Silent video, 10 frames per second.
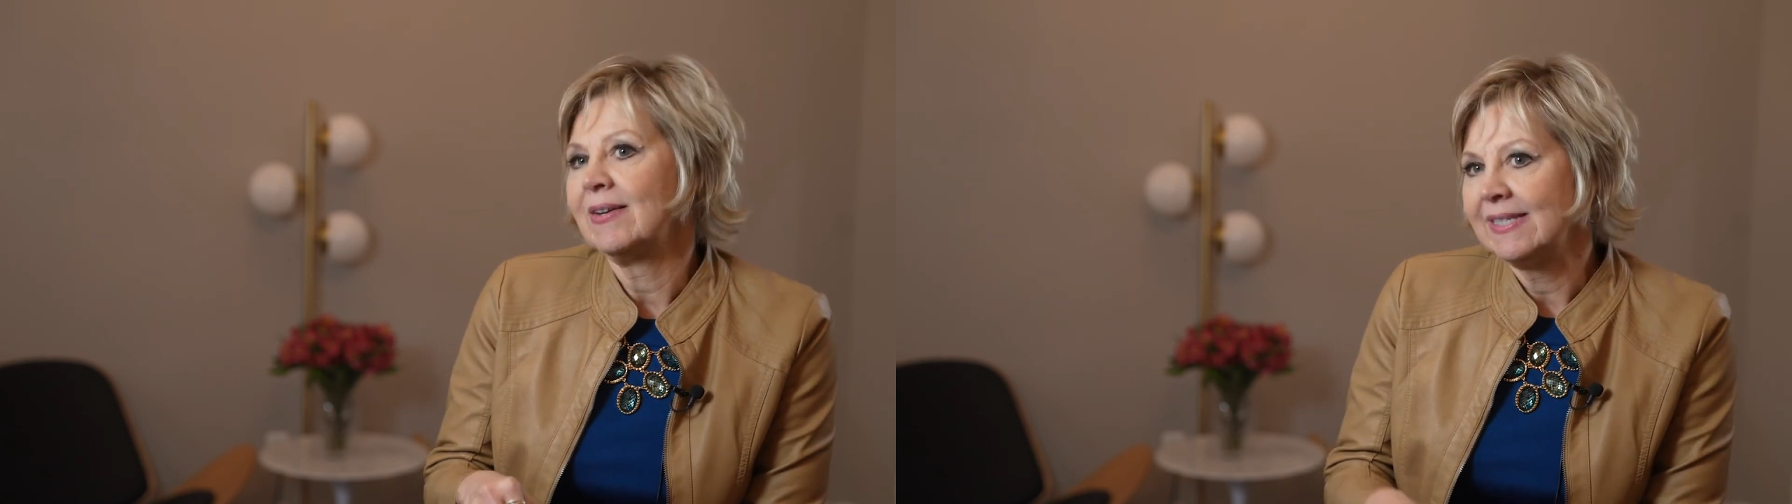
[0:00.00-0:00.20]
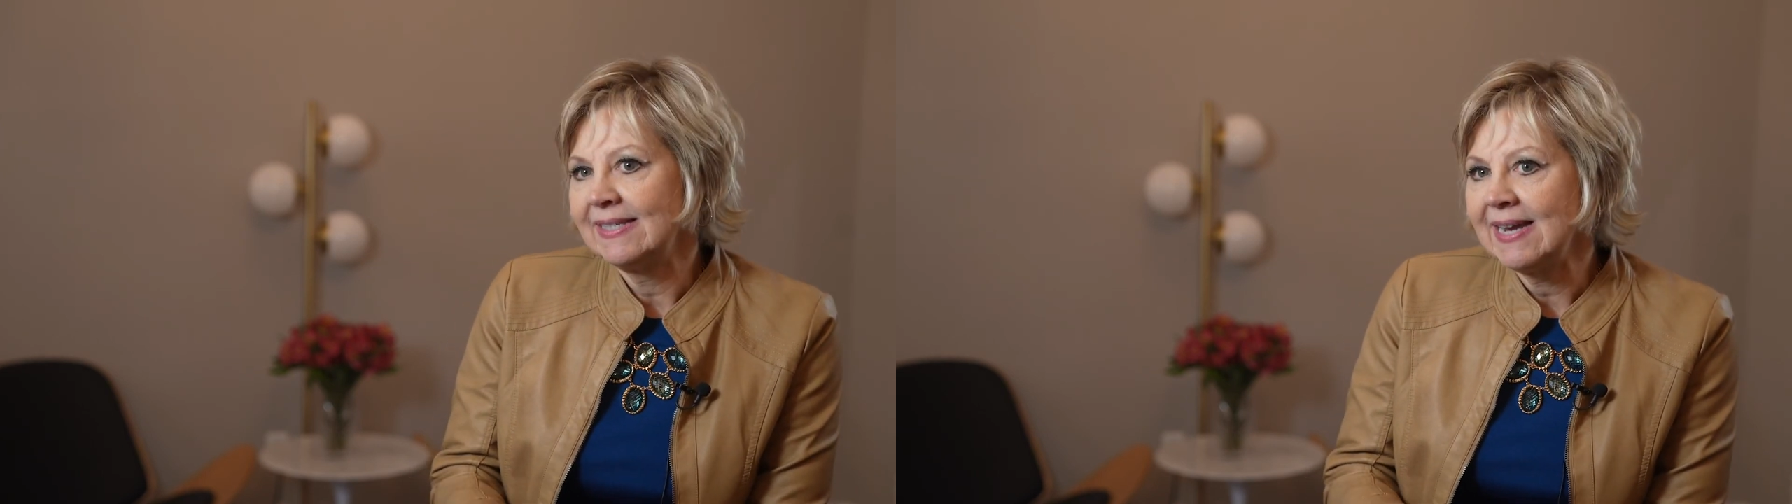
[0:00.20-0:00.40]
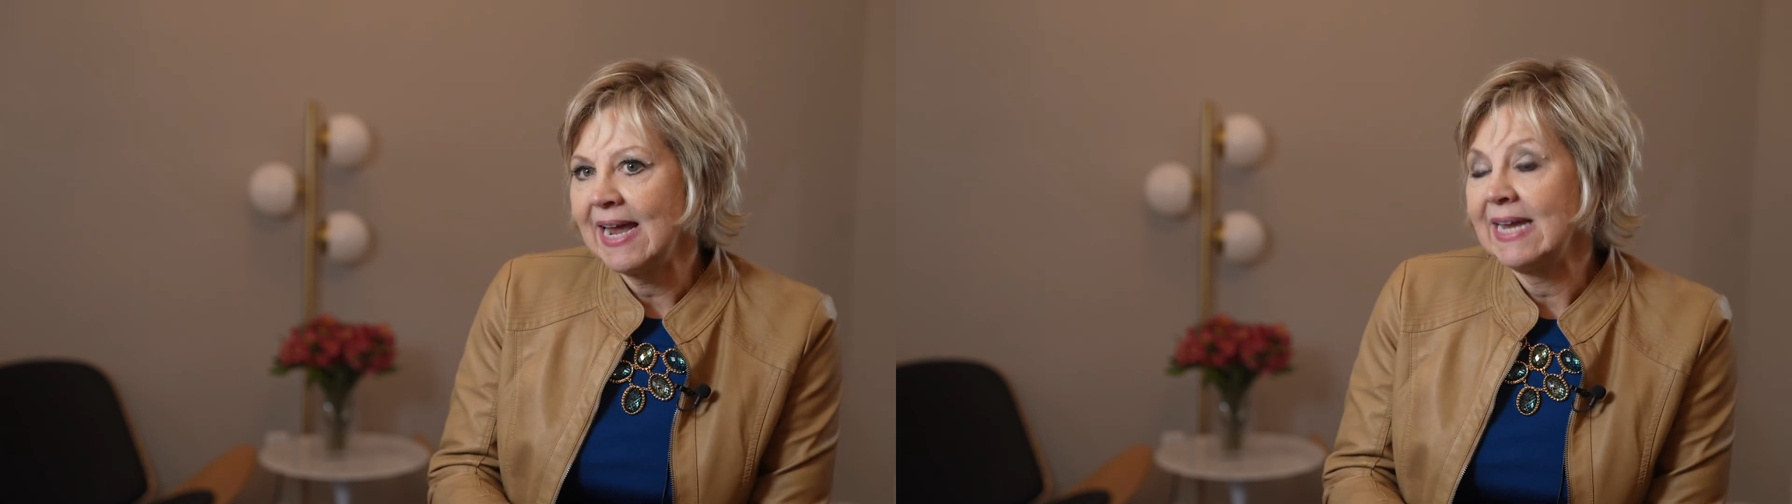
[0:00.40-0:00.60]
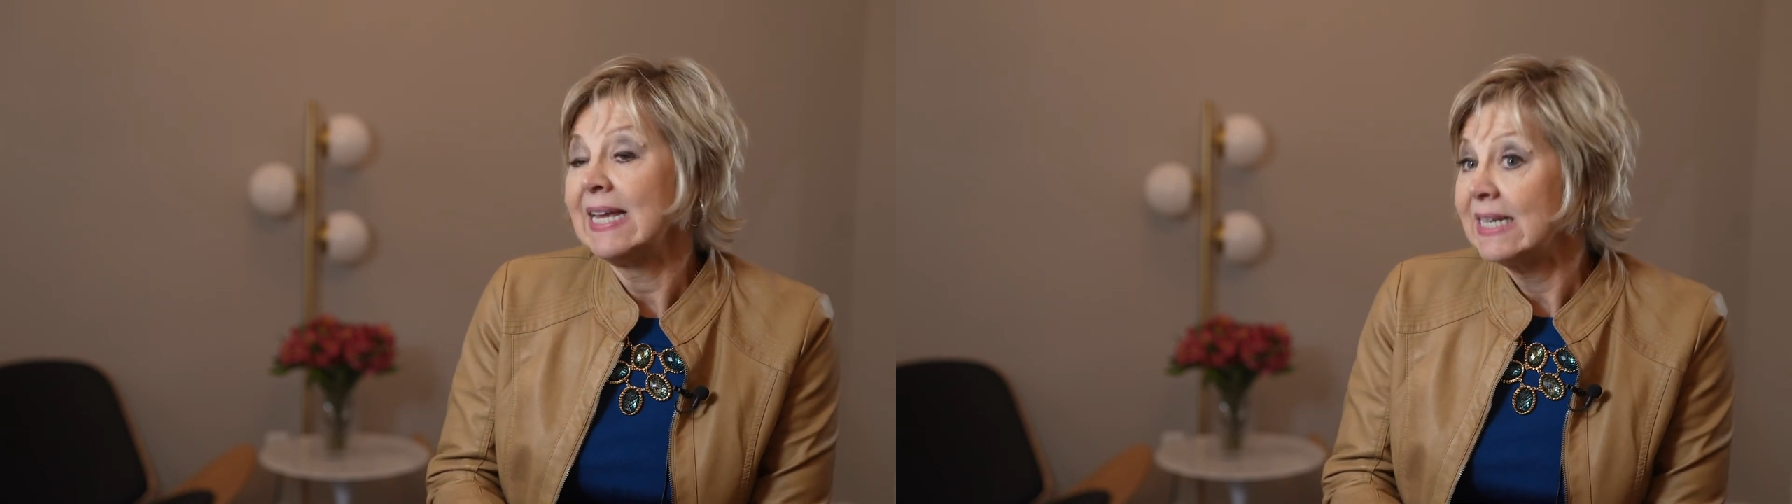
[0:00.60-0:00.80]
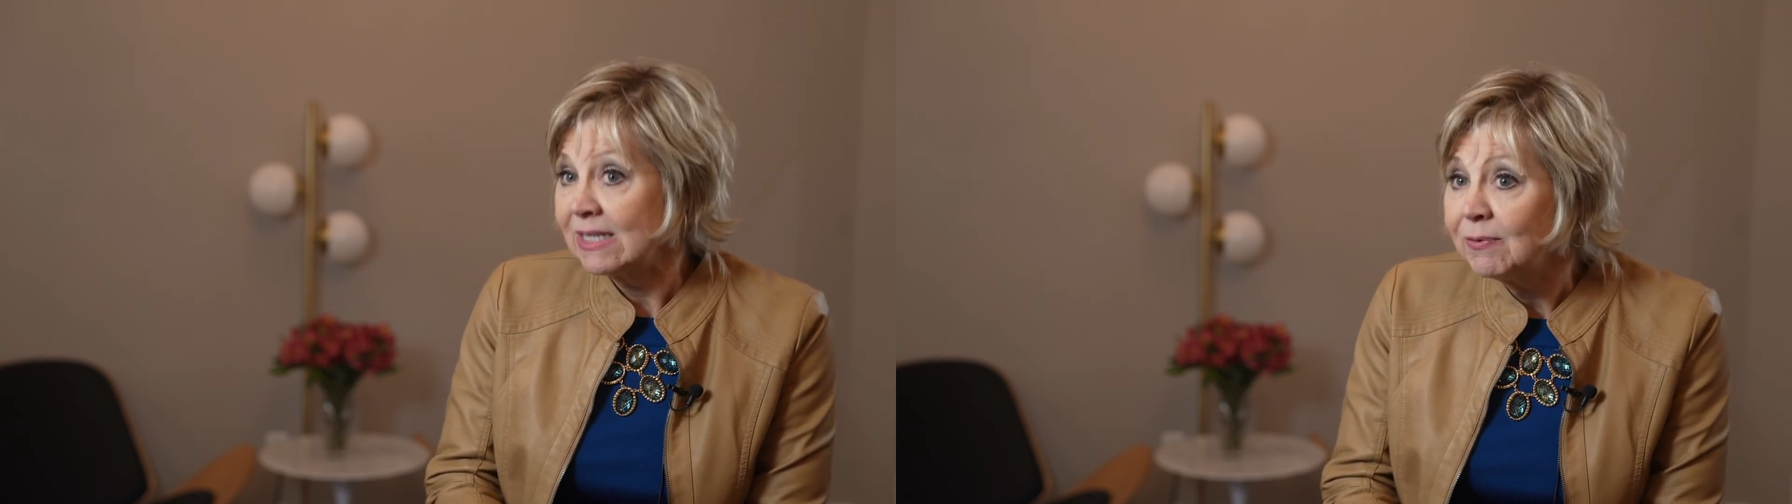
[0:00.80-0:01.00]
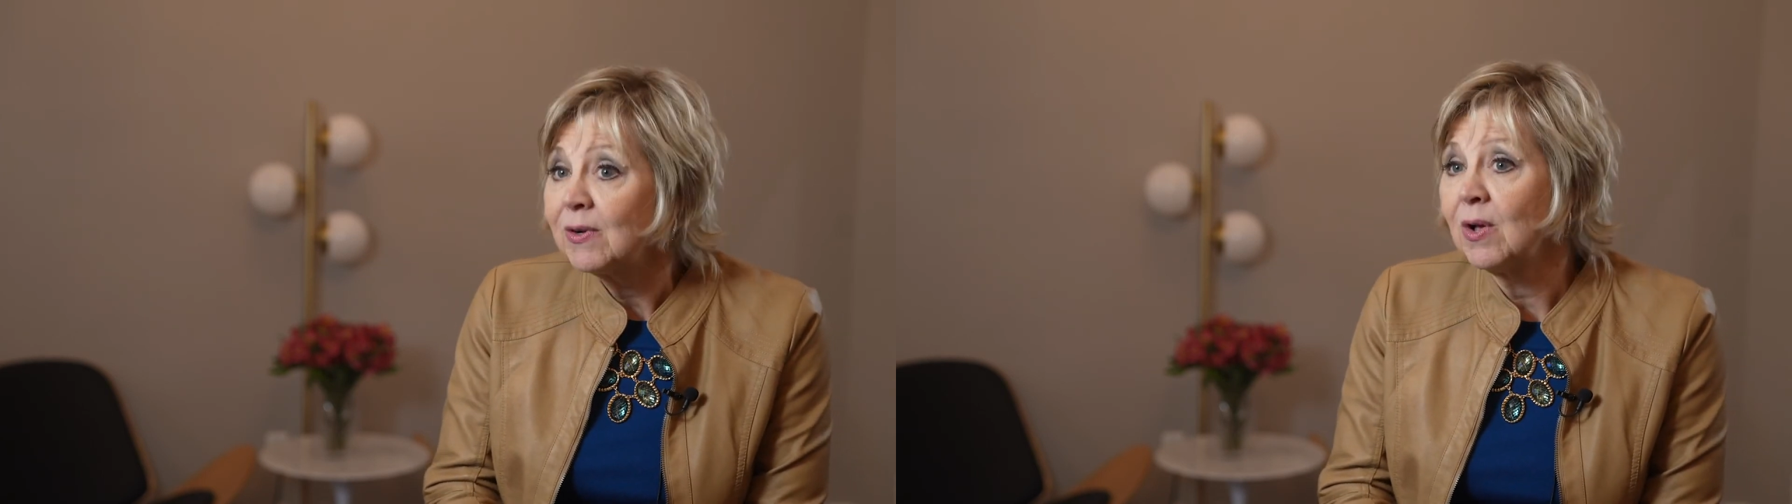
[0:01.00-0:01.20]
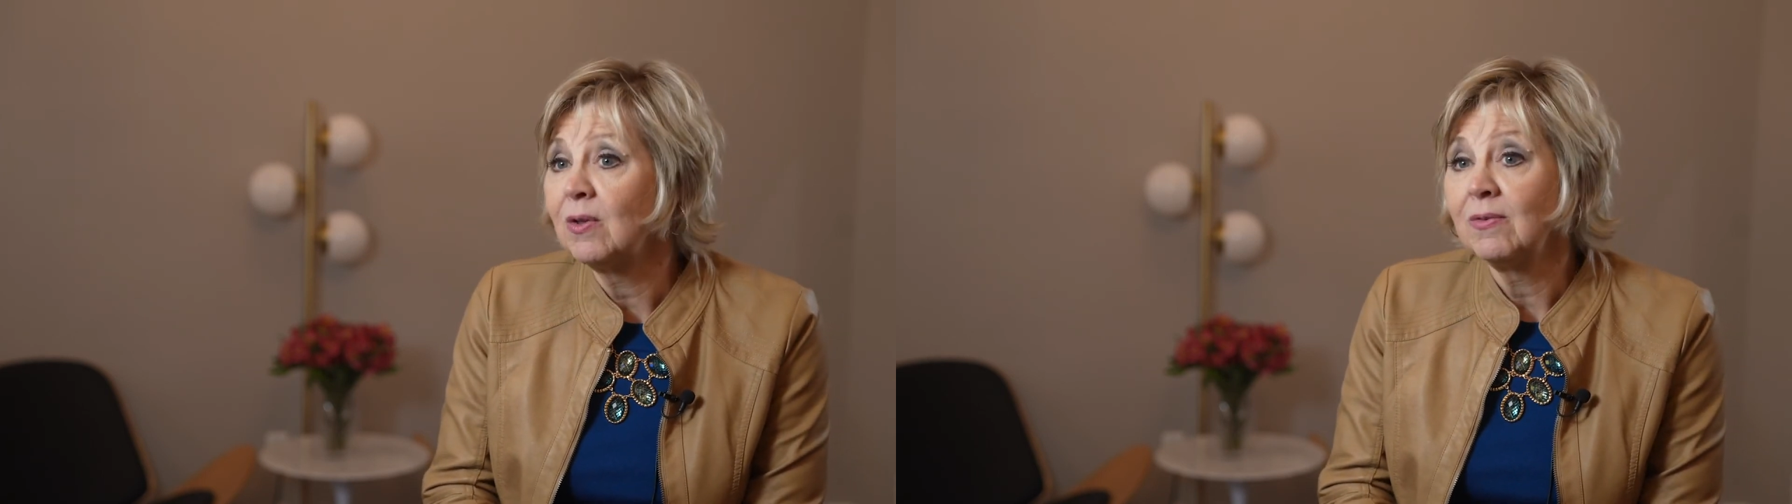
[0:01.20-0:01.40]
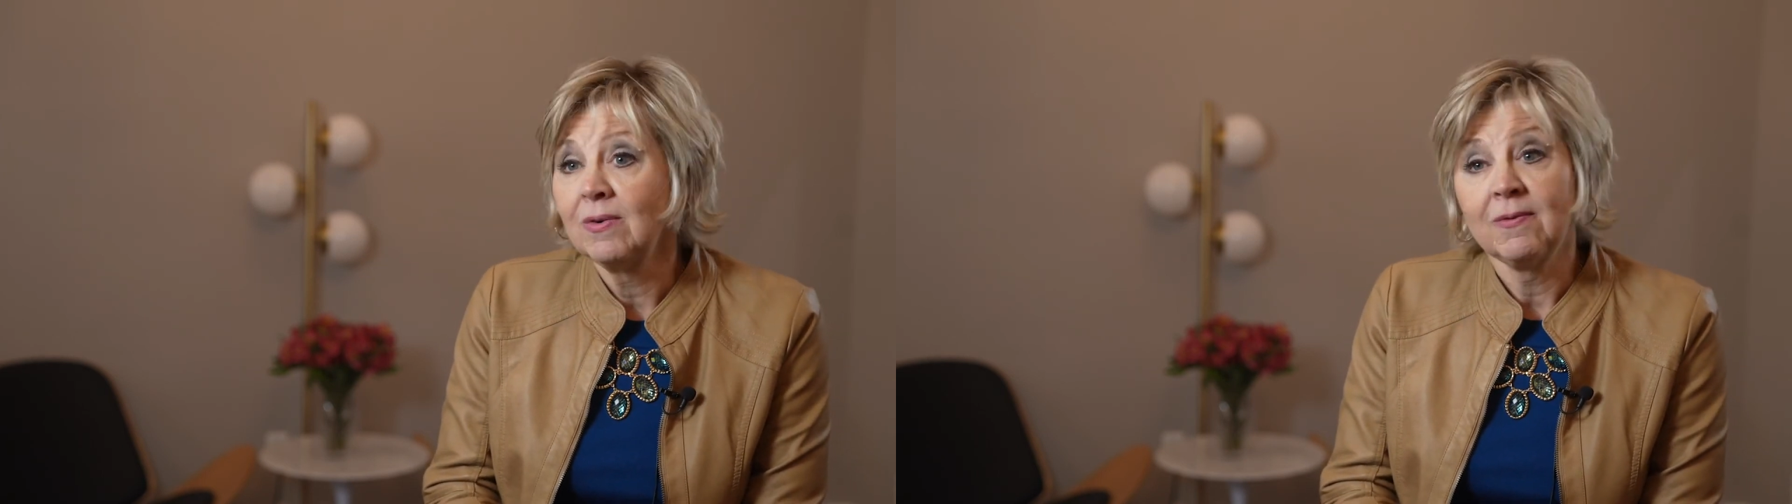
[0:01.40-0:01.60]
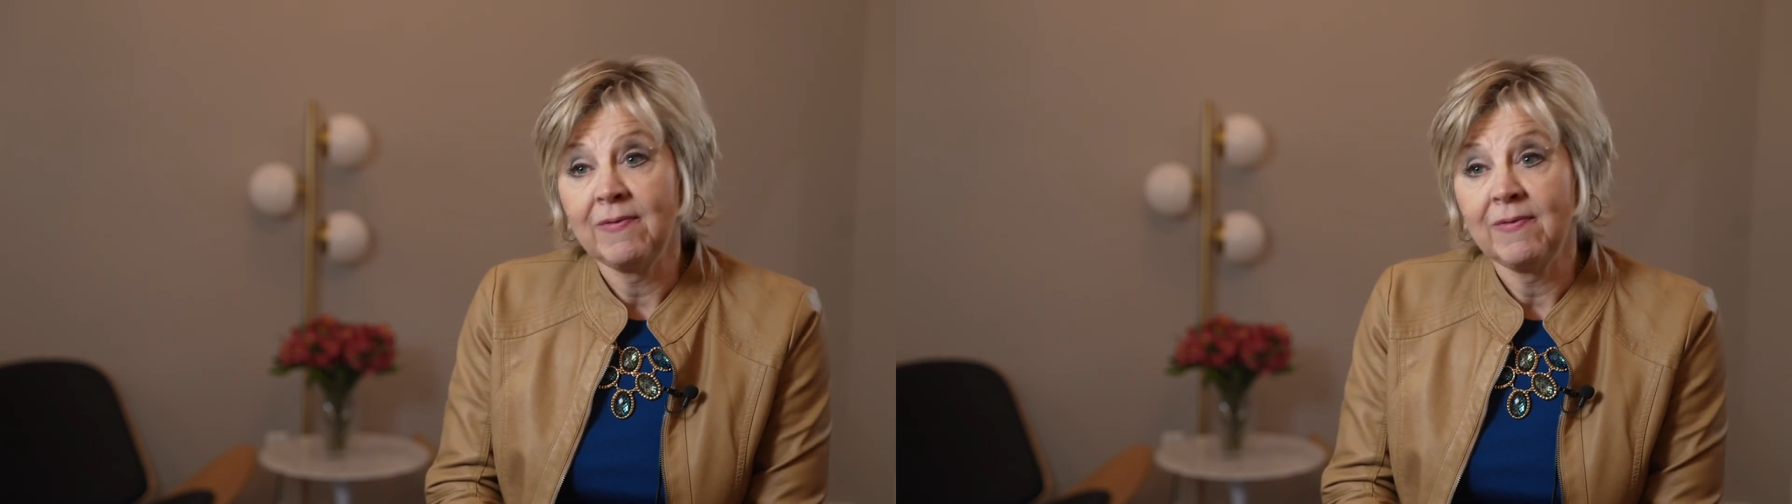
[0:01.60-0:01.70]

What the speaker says: stay in difficult